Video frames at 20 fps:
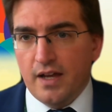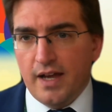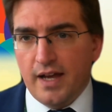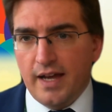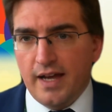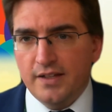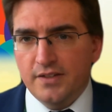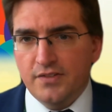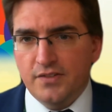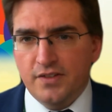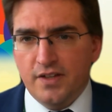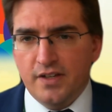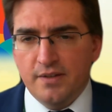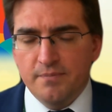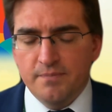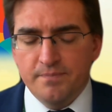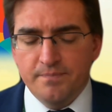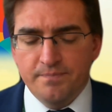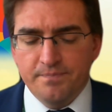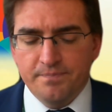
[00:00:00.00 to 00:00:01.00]
As
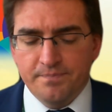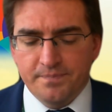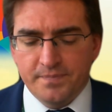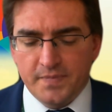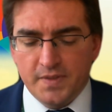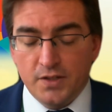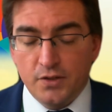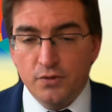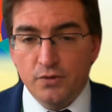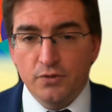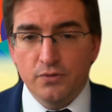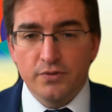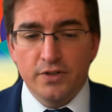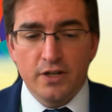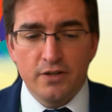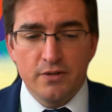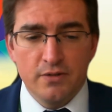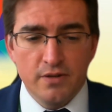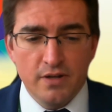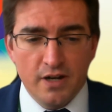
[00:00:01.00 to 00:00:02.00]
you'll all
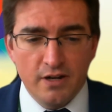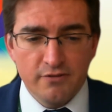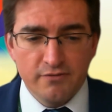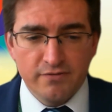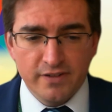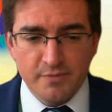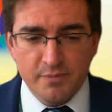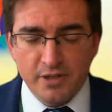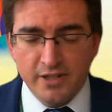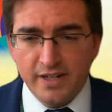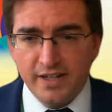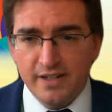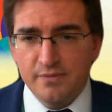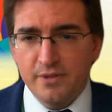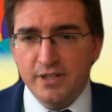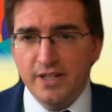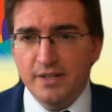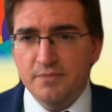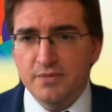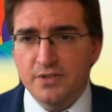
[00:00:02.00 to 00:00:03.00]
know, hopefully by now,
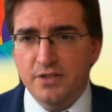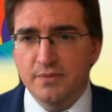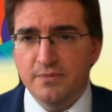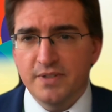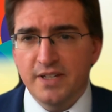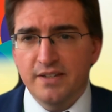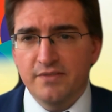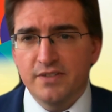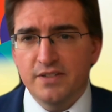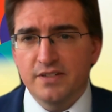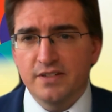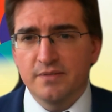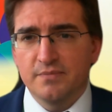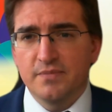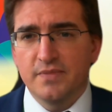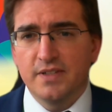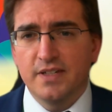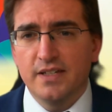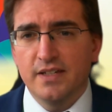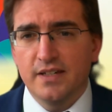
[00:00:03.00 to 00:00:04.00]
my name is Tom Davis.
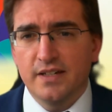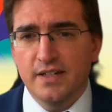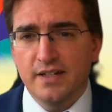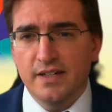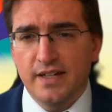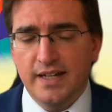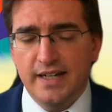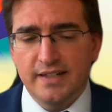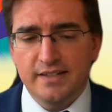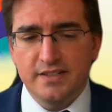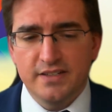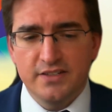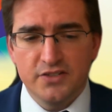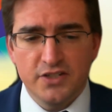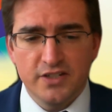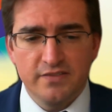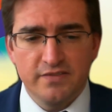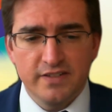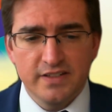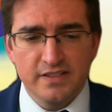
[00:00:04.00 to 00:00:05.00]
I'm the Acting
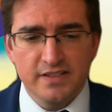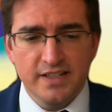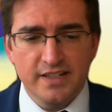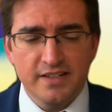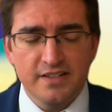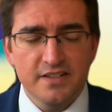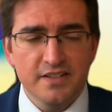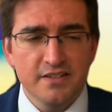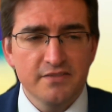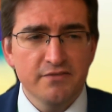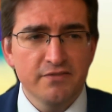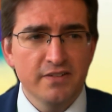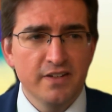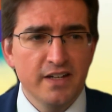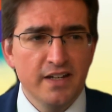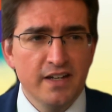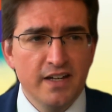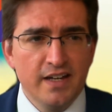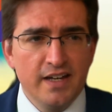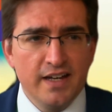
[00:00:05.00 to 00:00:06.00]
Chief Executive,
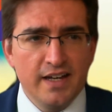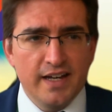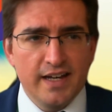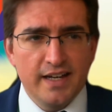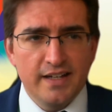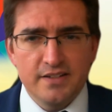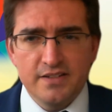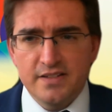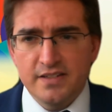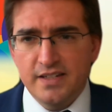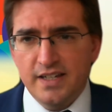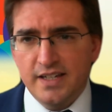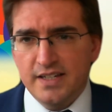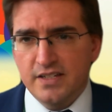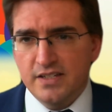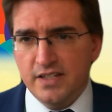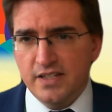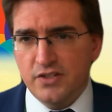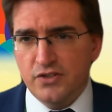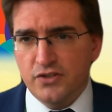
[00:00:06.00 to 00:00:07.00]
and
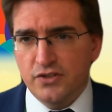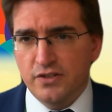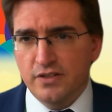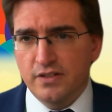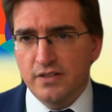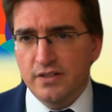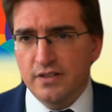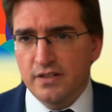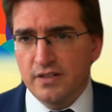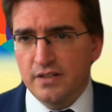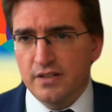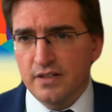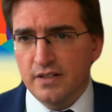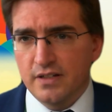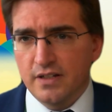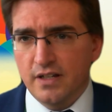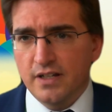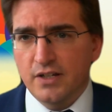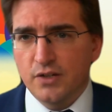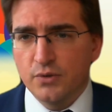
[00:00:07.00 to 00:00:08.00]
today's session,
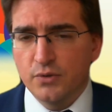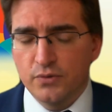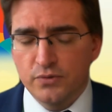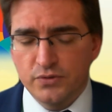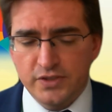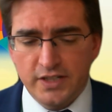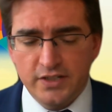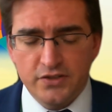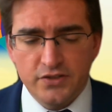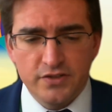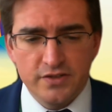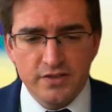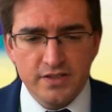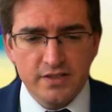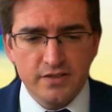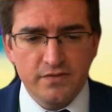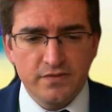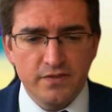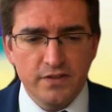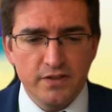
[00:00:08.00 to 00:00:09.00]
like all sessions,
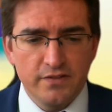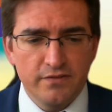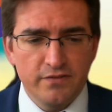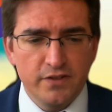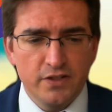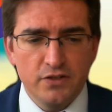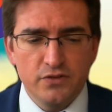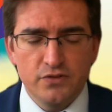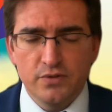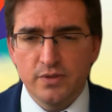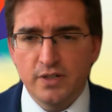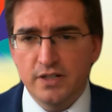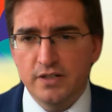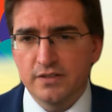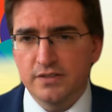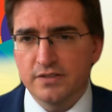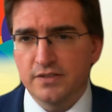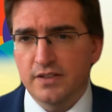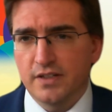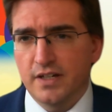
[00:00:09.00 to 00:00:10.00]
is for you to
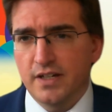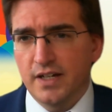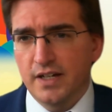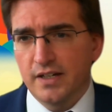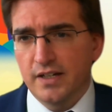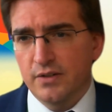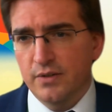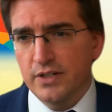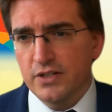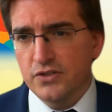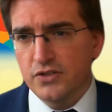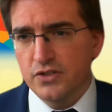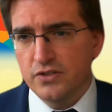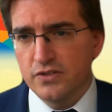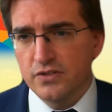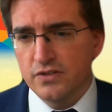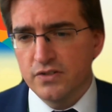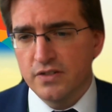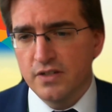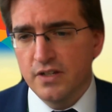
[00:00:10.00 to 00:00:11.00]
ask
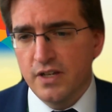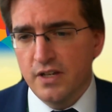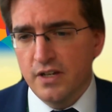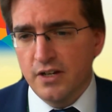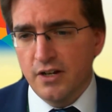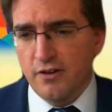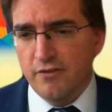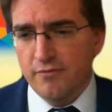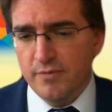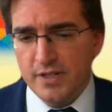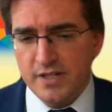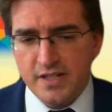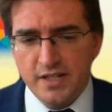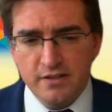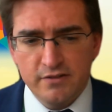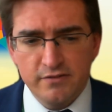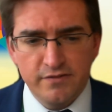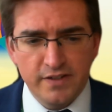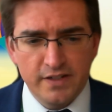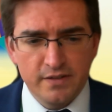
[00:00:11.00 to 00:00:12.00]
questions of
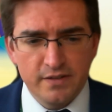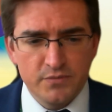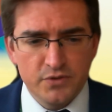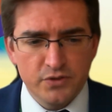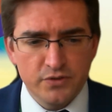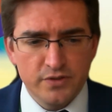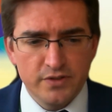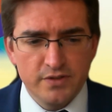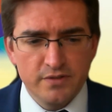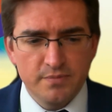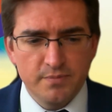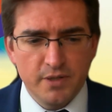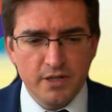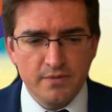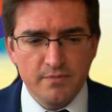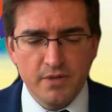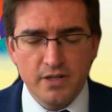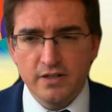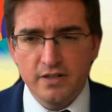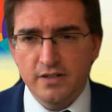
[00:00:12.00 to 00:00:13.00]
myself, and I'm joined by
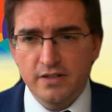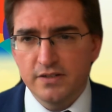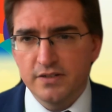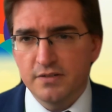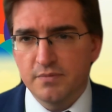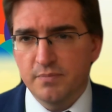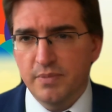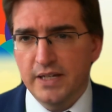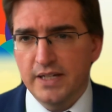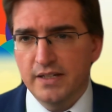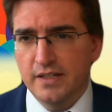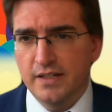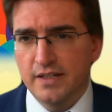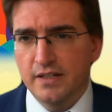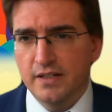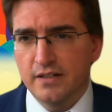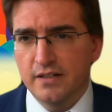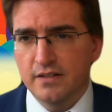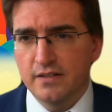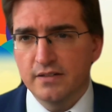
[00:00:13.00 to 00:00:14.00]
Marcus
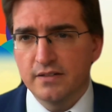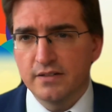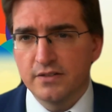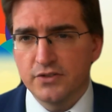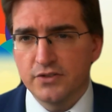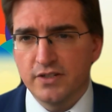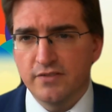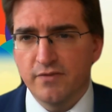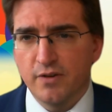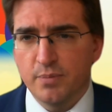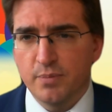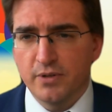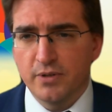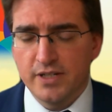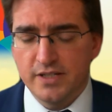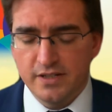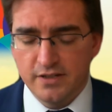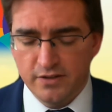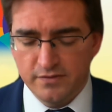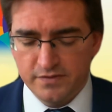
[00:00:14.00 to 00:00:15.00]
Bailey, our Chief
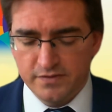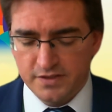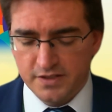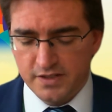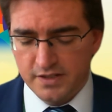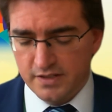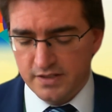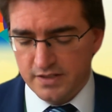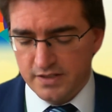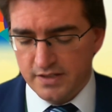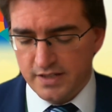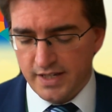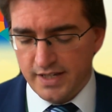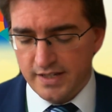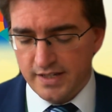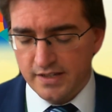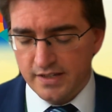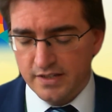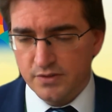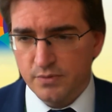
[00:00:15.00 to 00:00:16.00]
Operating Officer,
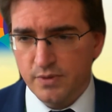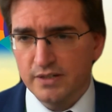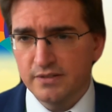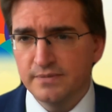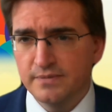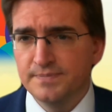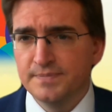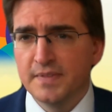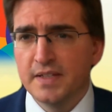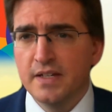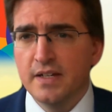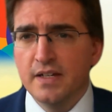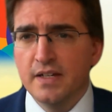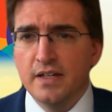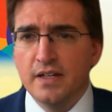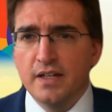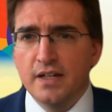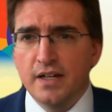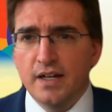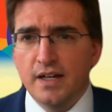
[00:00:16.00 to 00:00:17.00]
today as well.
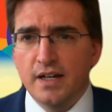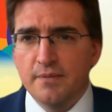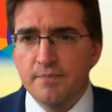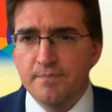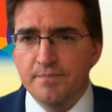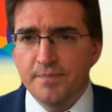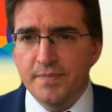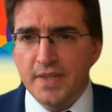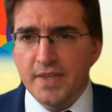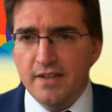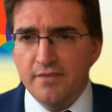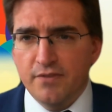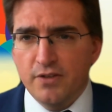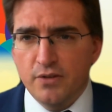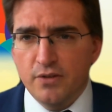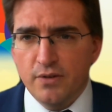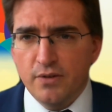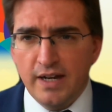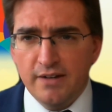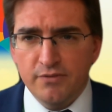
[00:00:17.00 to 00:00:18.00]
If
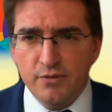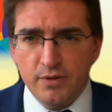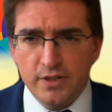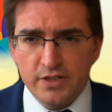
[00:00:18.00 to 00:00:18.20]
you have